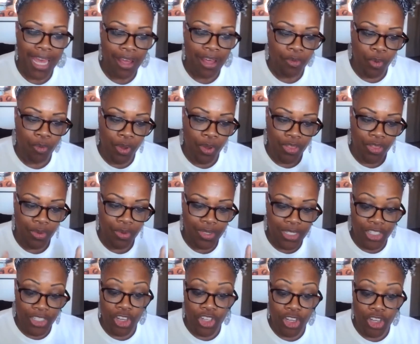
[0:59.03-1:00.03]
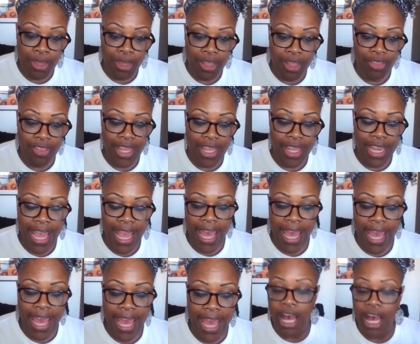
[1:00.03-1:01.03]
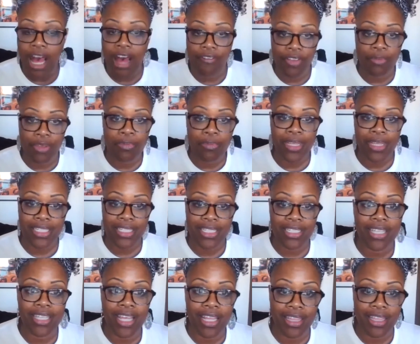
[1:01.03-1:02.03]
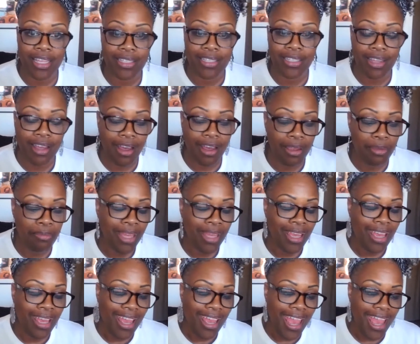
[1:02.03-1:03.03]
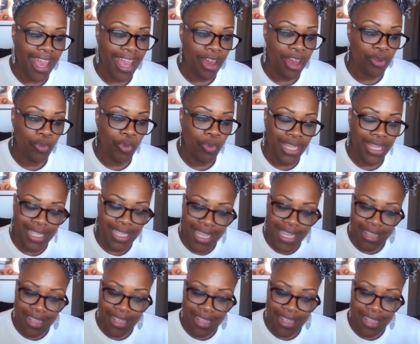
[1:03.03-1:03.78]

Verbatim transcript: Well, there was a gentleman that had a coffee business at that time. And we did